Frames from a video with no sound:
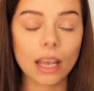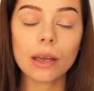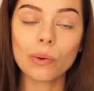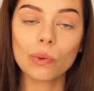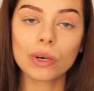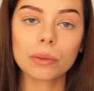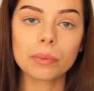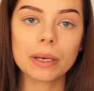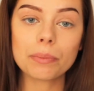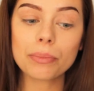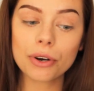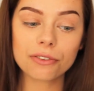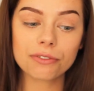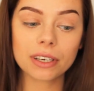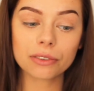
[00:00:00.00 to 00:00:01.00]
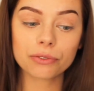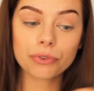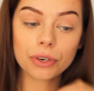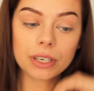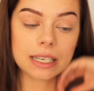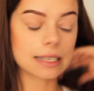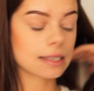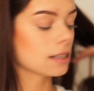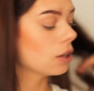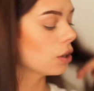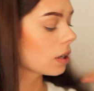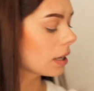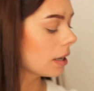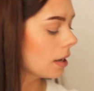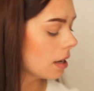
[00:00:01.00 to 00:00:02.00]
it will be perfect for this
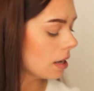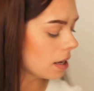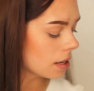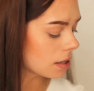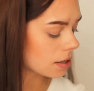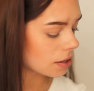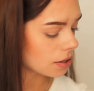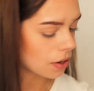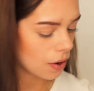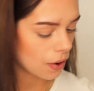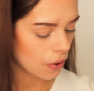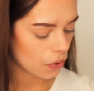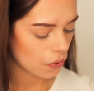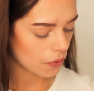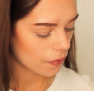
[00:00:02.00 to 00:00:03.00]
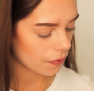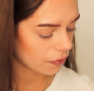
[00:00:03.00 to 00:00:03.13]
look. So